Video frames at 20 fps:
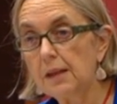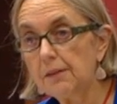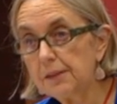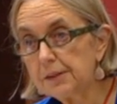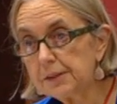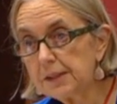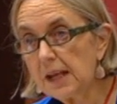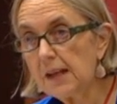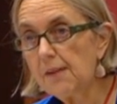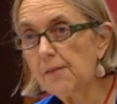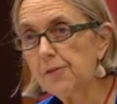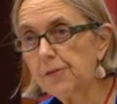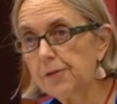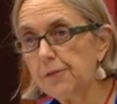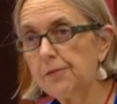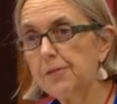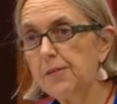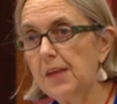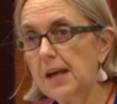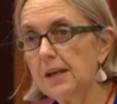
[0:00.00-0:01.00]
the tens
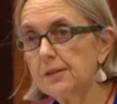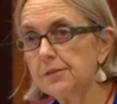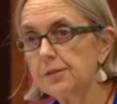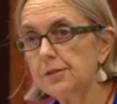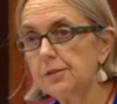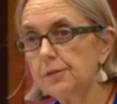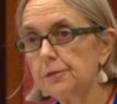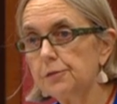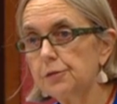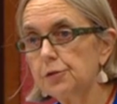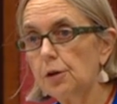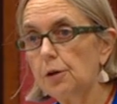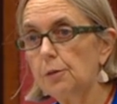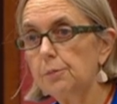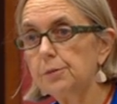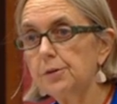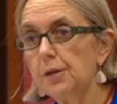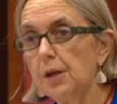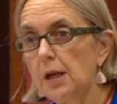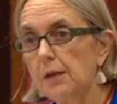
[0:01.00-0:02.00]
of thousands of
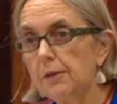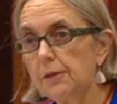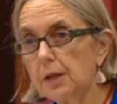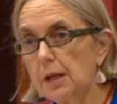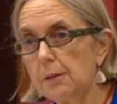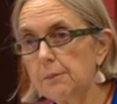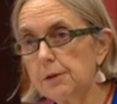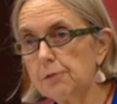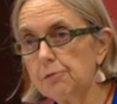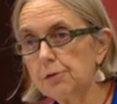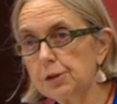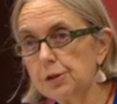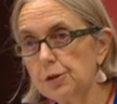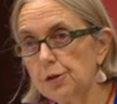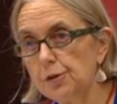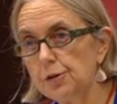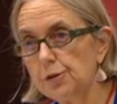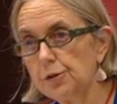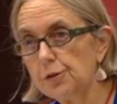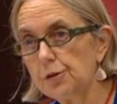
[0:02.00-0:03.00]
jobs that can be
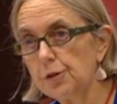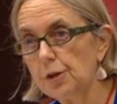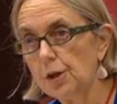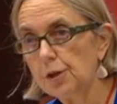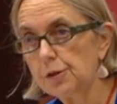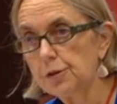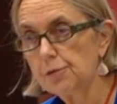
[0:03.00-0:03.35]
returned